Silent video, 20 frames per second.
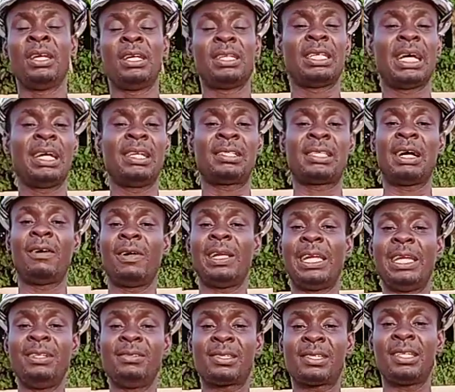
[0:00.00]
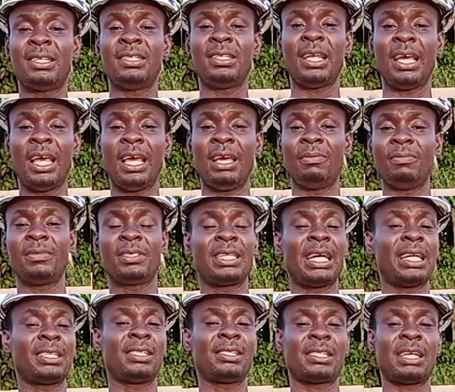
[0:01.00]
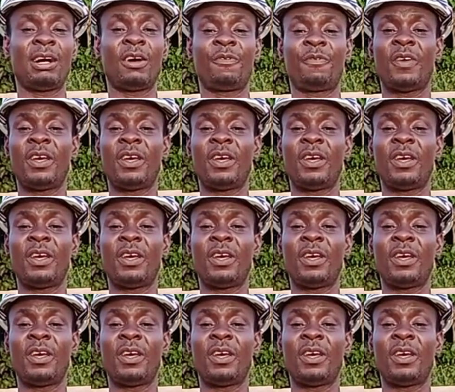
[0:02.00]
that is our LinkedIn name, that is our